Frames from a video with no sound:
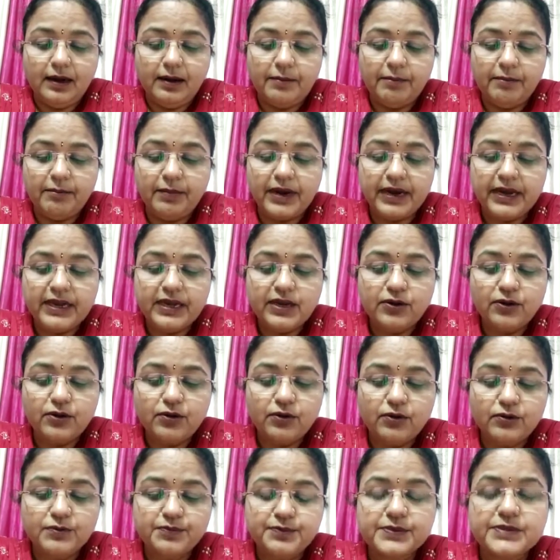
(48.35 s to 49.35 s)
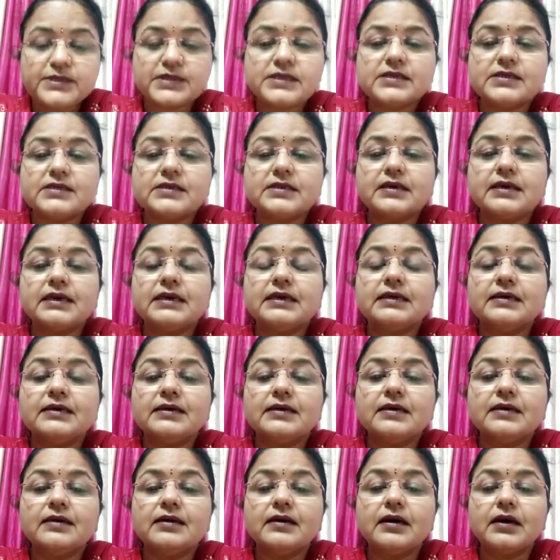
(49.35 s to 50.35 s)
Microbes
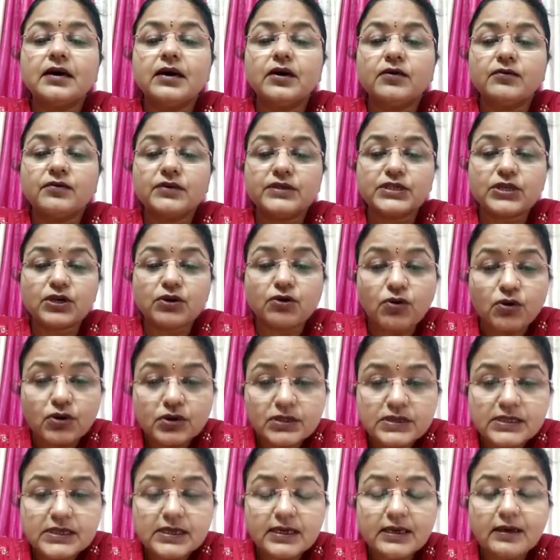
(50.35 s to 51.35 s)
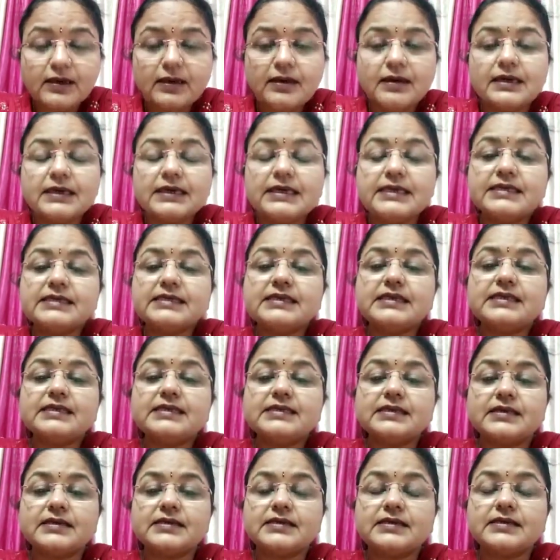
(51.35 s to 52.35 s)
which are causing
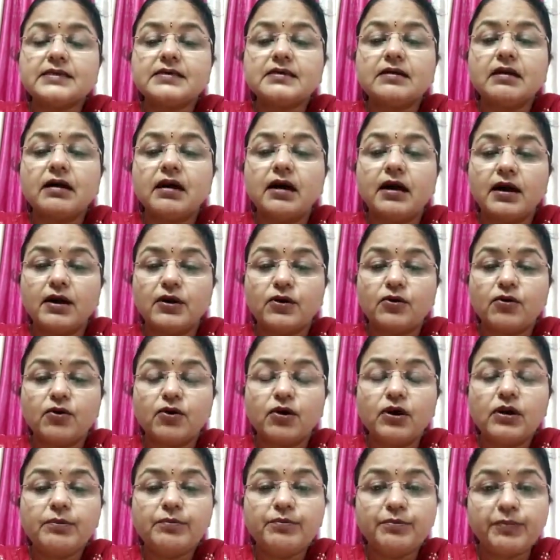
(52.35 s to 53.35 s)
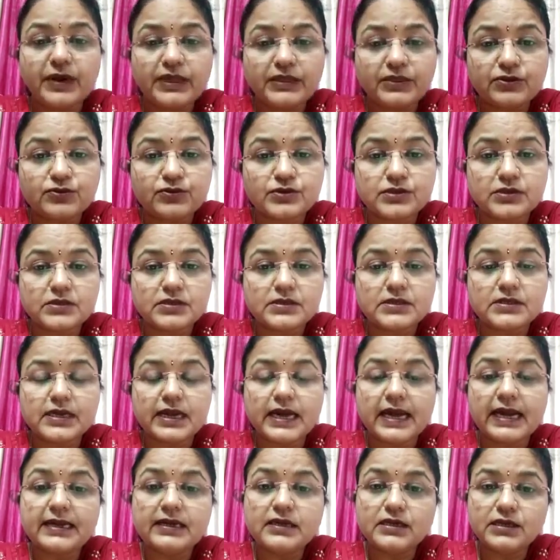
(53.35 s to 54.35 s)
diseases are called pathogens
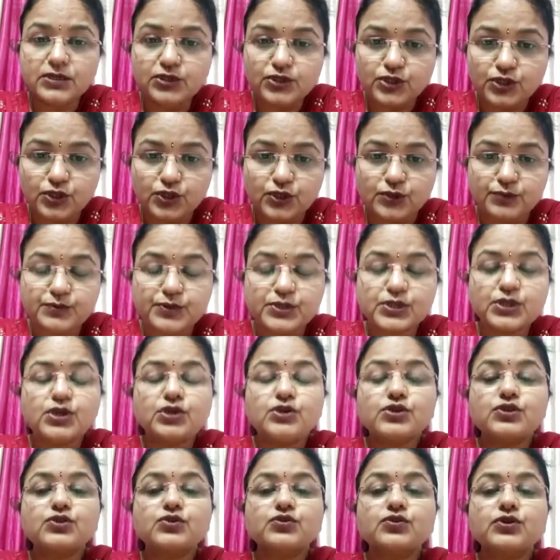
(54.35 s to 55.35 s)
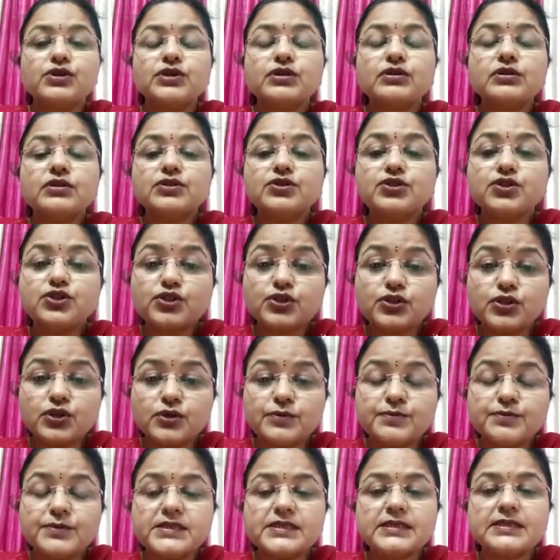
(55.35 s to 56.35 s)
and germs. So here
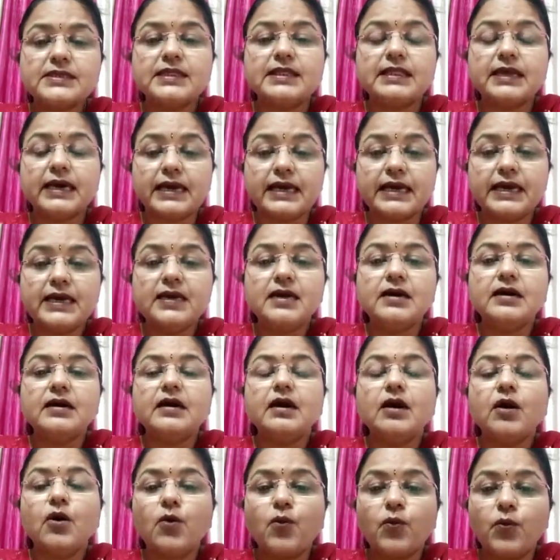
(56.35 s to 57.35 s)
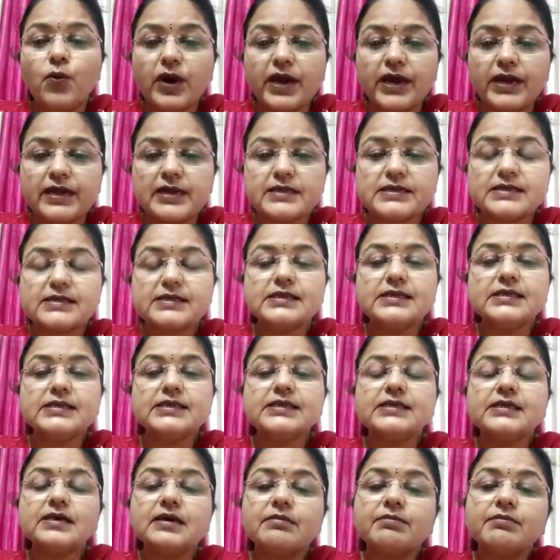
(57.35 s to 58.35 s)
germs like
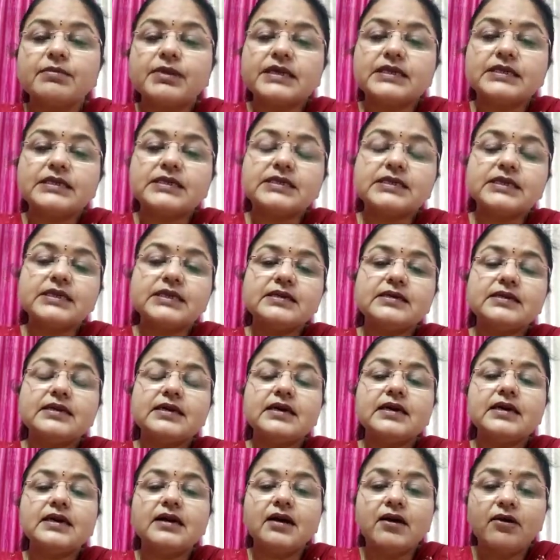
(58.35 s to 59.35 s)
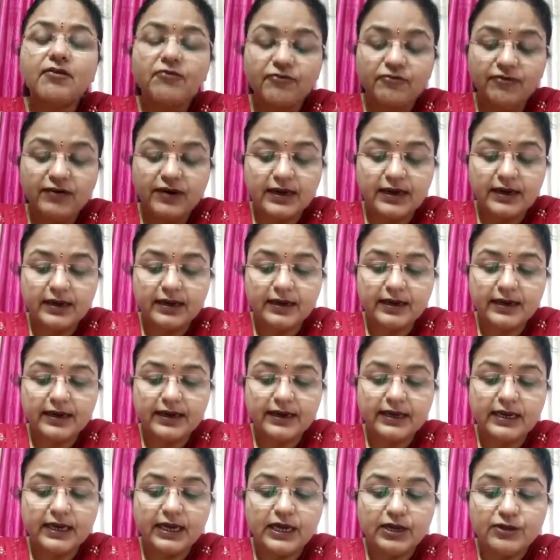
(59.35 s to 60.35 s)
viruses, bacteria, fungi,
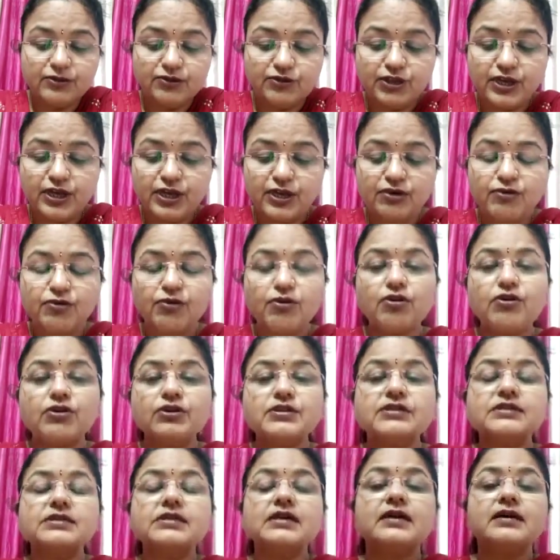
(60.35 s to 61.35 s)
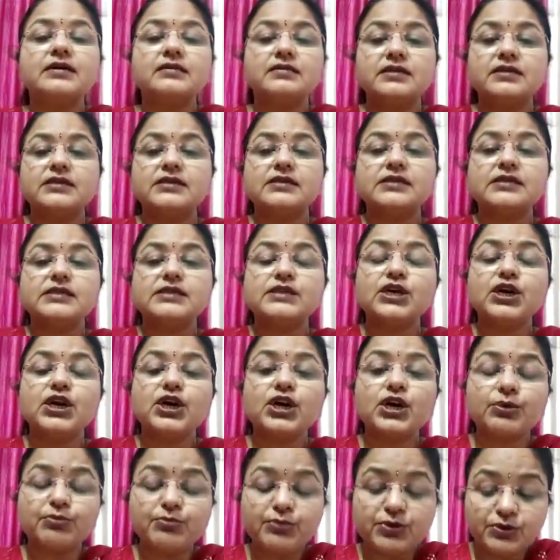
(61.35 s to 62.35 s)
they cause this
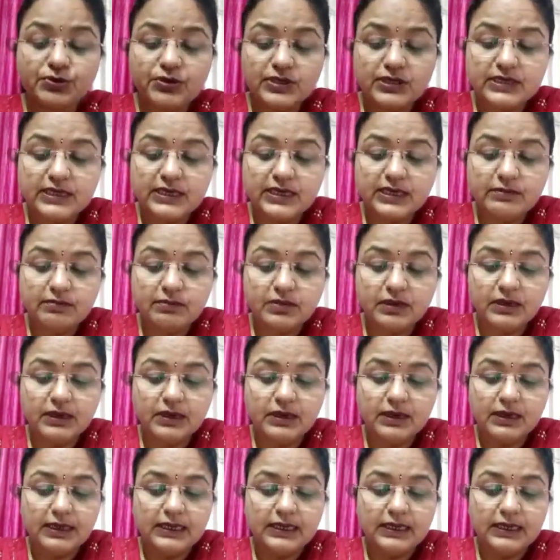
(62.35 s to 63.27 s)
communicable